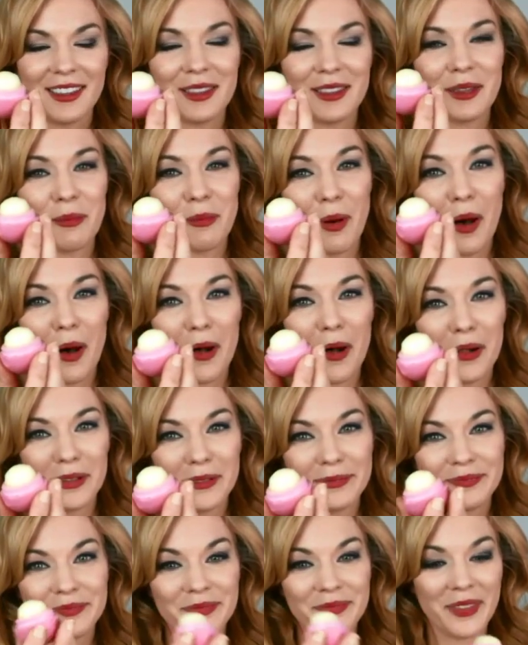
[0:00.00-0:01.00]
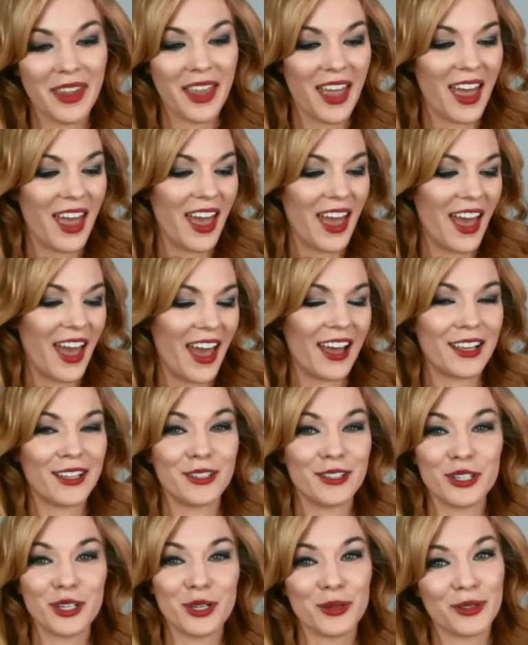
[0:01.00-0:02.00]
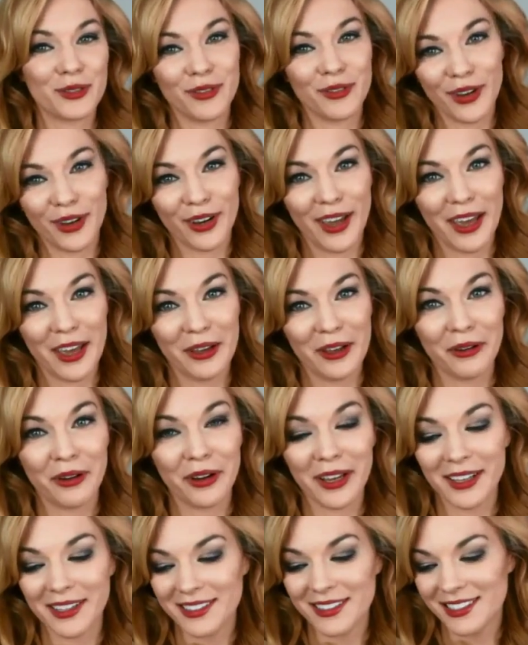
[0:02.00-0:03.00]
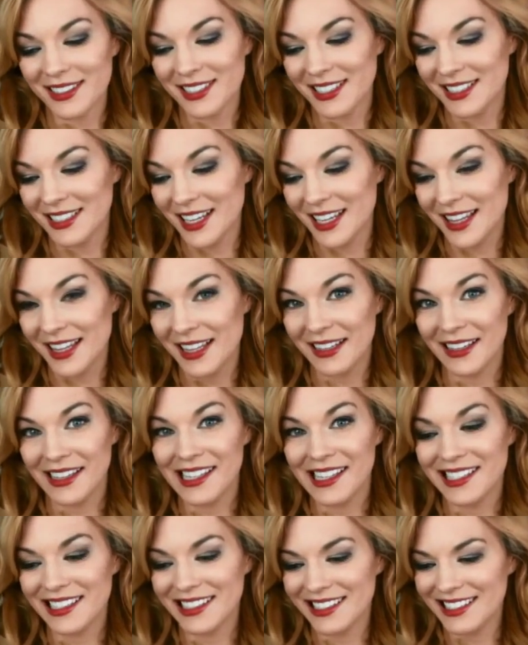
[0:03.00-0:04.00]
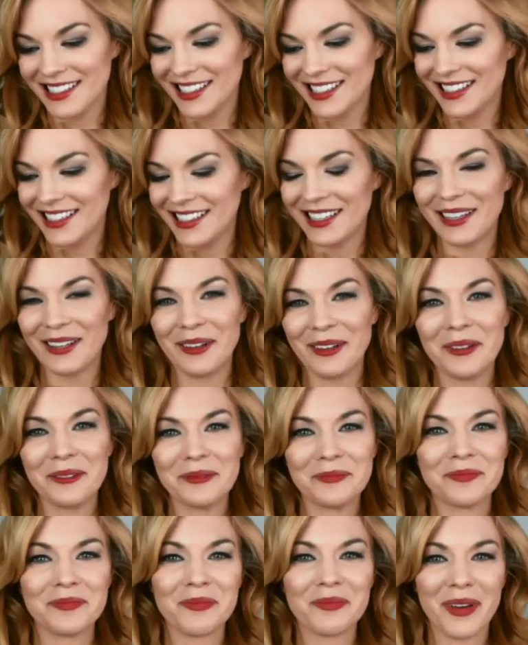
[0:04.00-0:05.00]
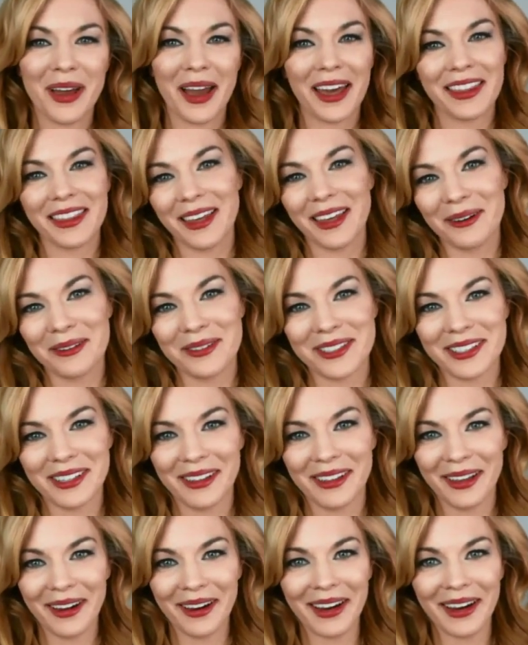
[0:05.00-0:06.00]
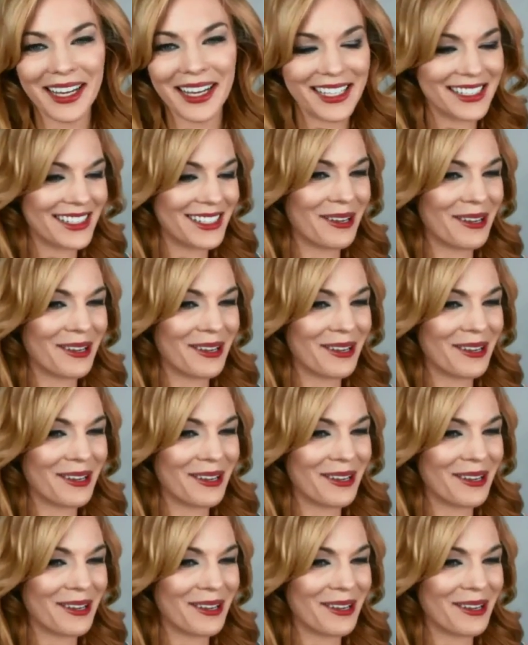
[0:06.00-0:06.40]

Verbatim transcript: the ball and she was very angry to say the least. But I thought was hilarious.